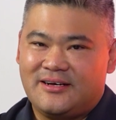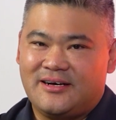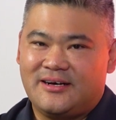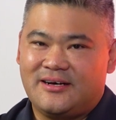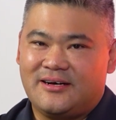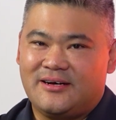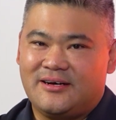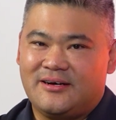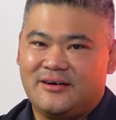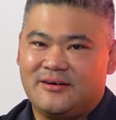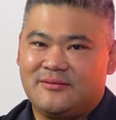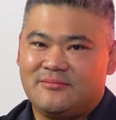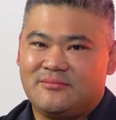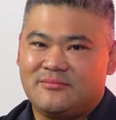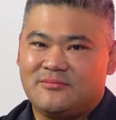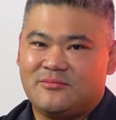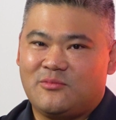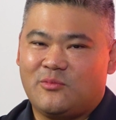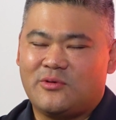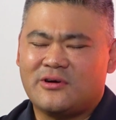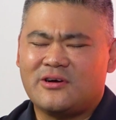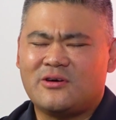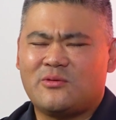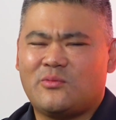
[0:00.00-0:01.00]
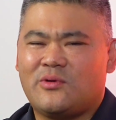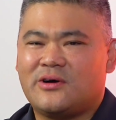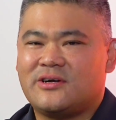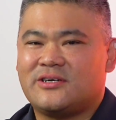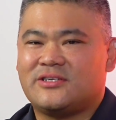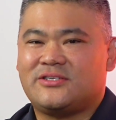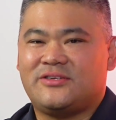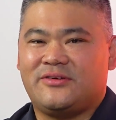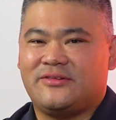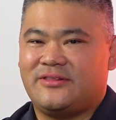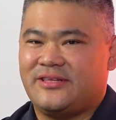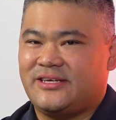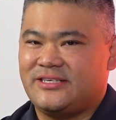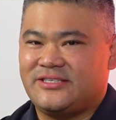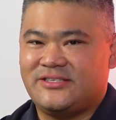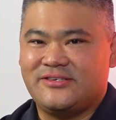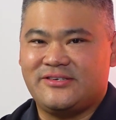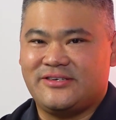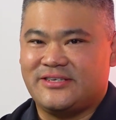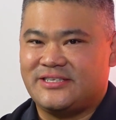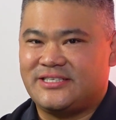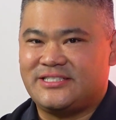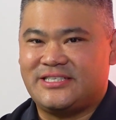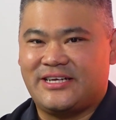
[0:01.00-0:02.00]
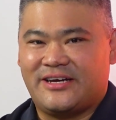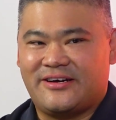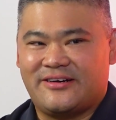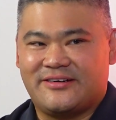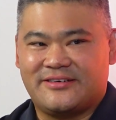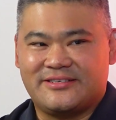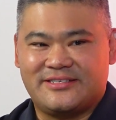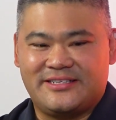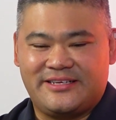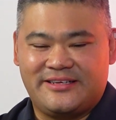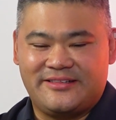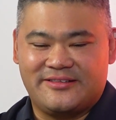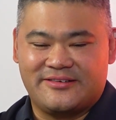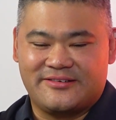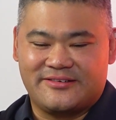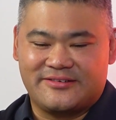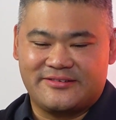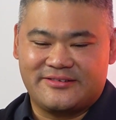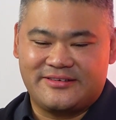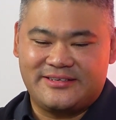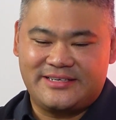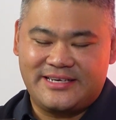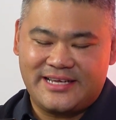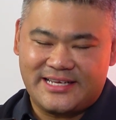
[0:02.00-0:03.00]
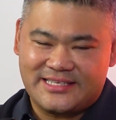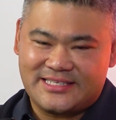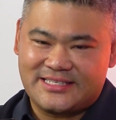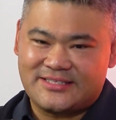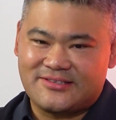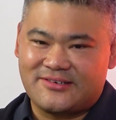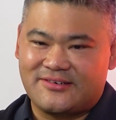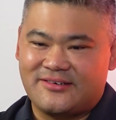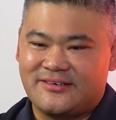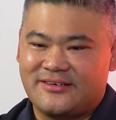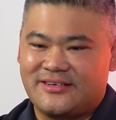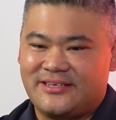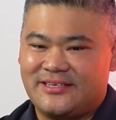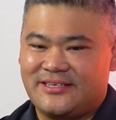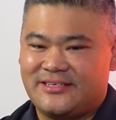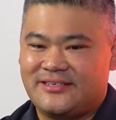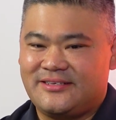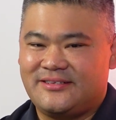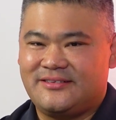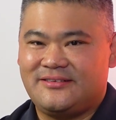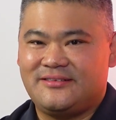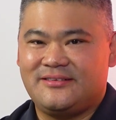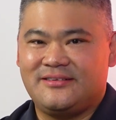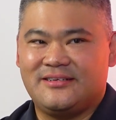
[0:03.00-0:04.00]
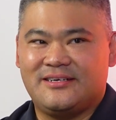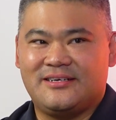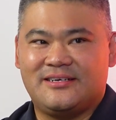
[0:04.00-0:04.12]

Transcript: what are one or two things you could share to either get started,